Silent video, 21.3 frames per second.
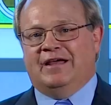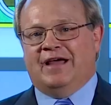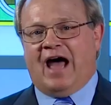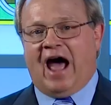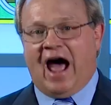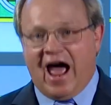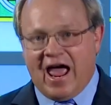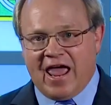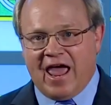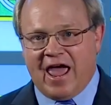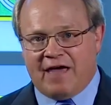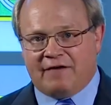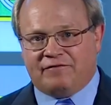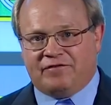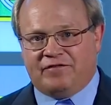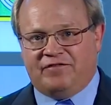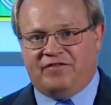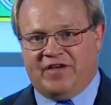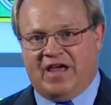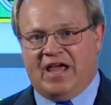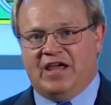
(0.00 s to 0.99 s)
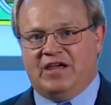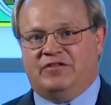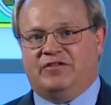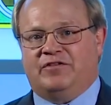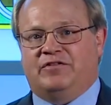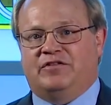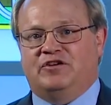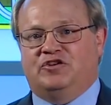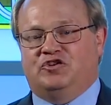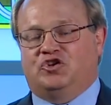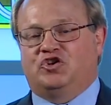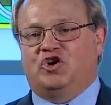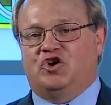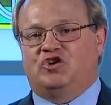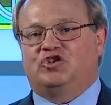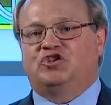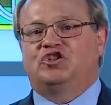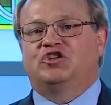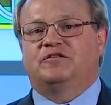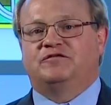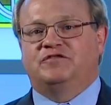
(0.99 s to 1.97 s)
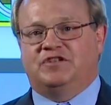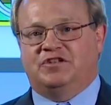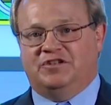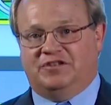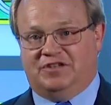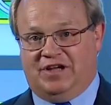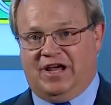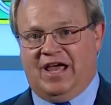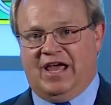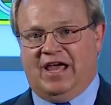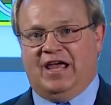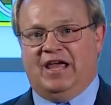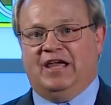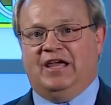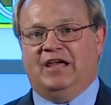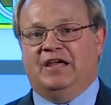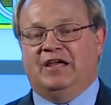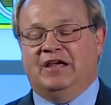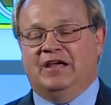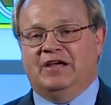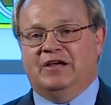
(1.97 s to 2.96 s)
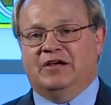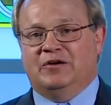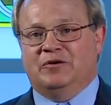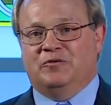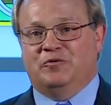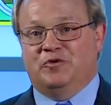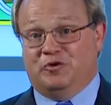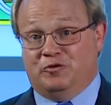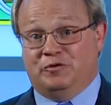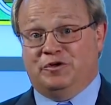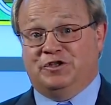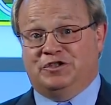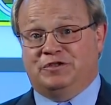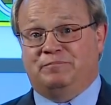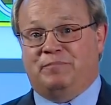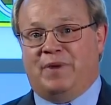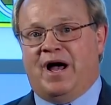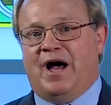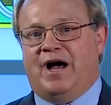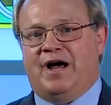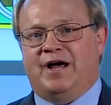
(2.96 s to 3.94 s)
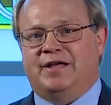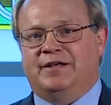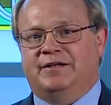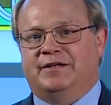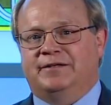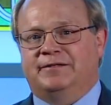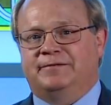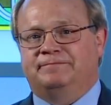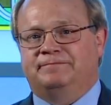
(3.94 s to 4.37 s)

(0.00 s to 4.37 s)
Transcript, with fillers: I have faith the church of today will respond.